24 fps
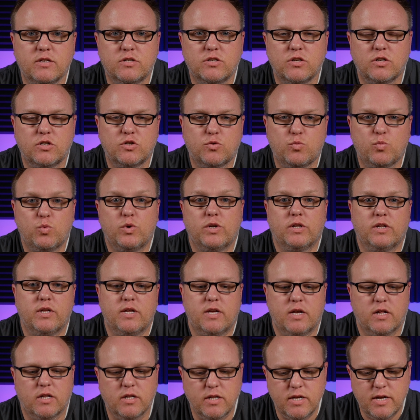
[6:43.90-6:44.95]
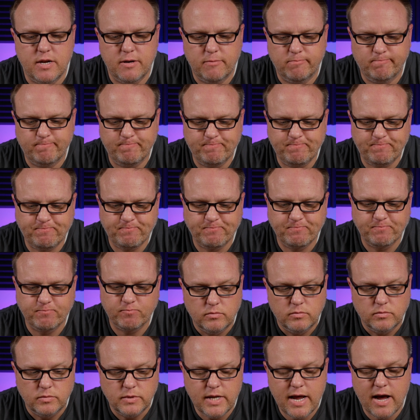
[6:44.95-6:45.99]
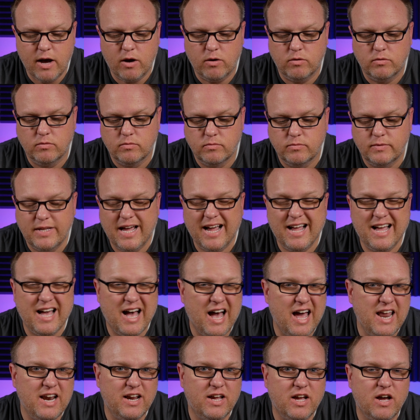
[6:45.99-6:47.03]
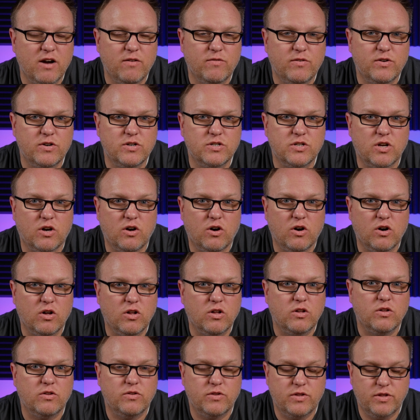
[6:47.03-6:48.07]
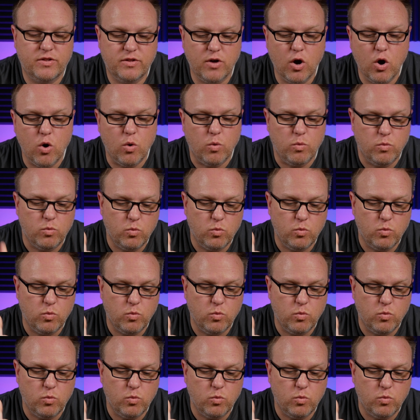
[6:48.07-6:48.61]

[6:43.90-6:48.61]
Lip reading: this looks really clean. Now, that kind of covers all, oh,